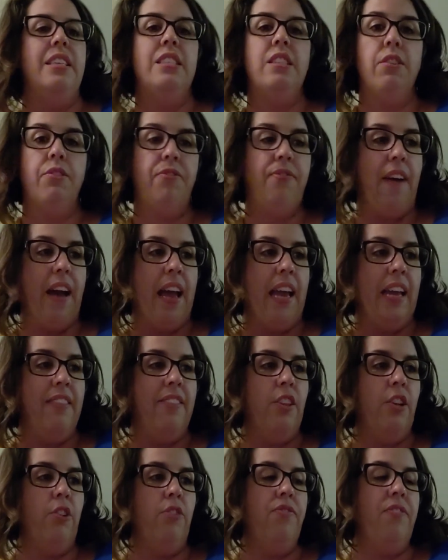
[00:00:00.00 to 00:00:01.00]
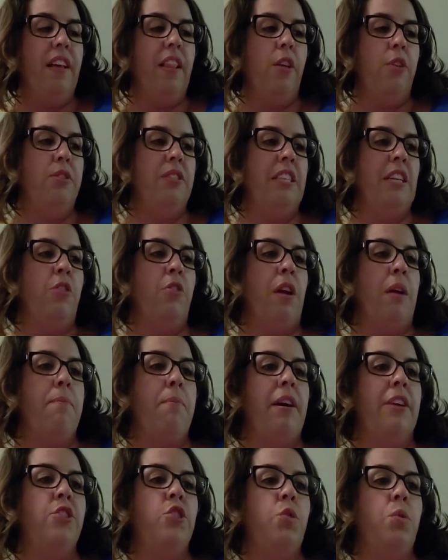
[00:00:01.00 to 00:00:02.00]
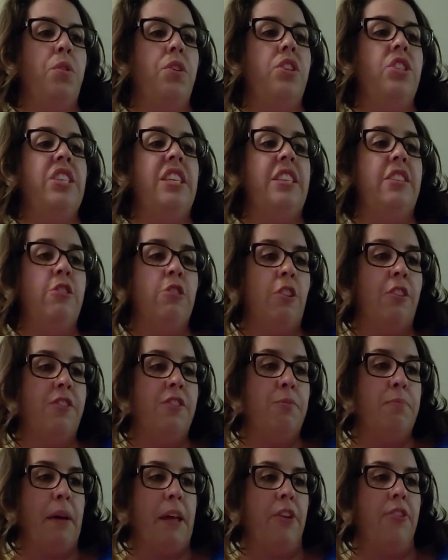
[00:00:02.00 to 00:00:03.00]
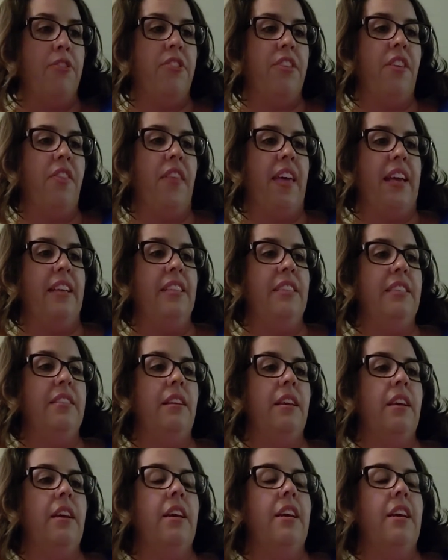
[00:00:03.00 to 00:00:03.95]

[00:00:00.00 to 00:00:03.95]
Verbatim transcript: It's a fine little fellow, said Grandpa George. He deserves better than this.